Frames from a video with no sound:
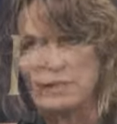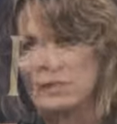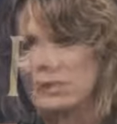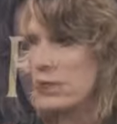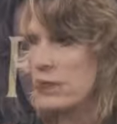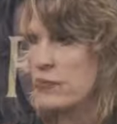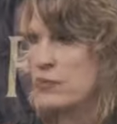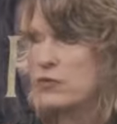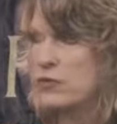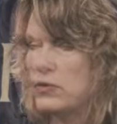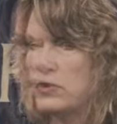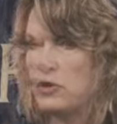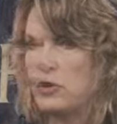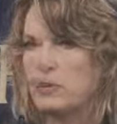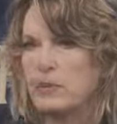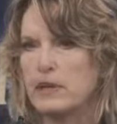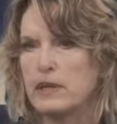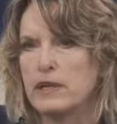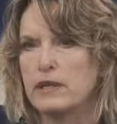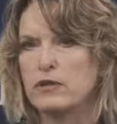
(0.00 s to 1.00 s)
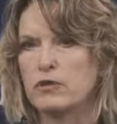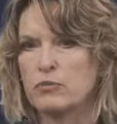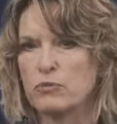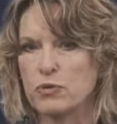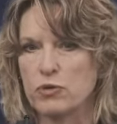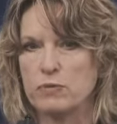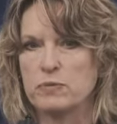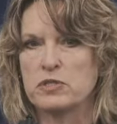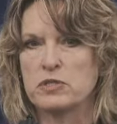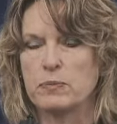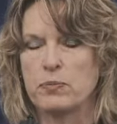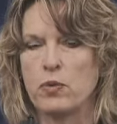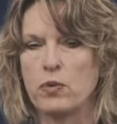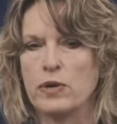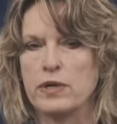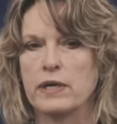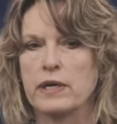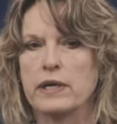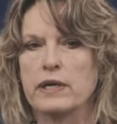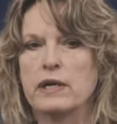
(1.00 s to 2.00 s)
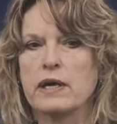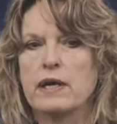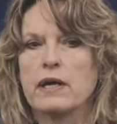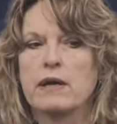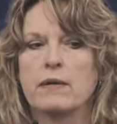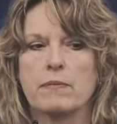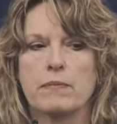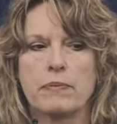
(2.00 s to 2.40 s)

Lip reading: people in room, supporting it,